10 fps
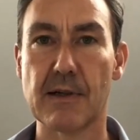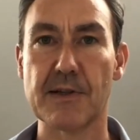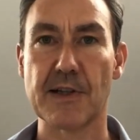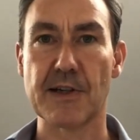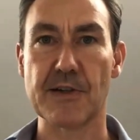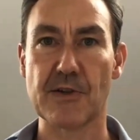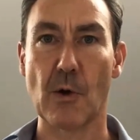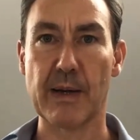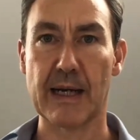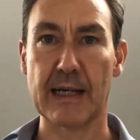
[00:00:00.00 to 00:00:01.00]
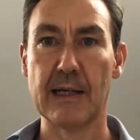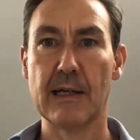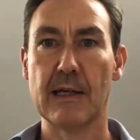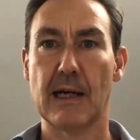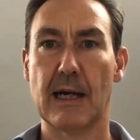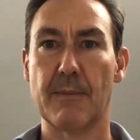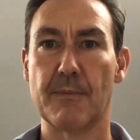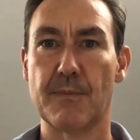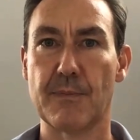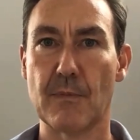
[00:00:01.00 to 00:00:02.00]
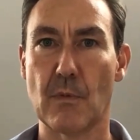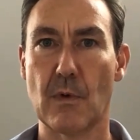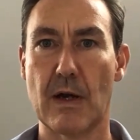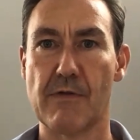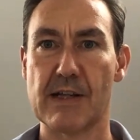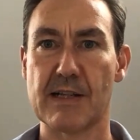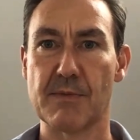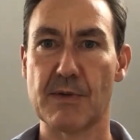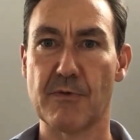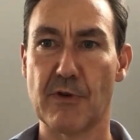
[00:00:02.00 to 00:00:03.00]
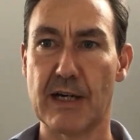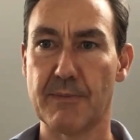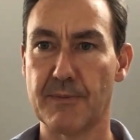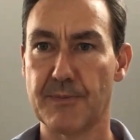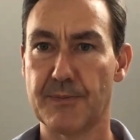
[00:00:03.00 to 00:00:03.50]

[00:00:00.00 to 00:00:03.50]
consider stopping if they're symptom free?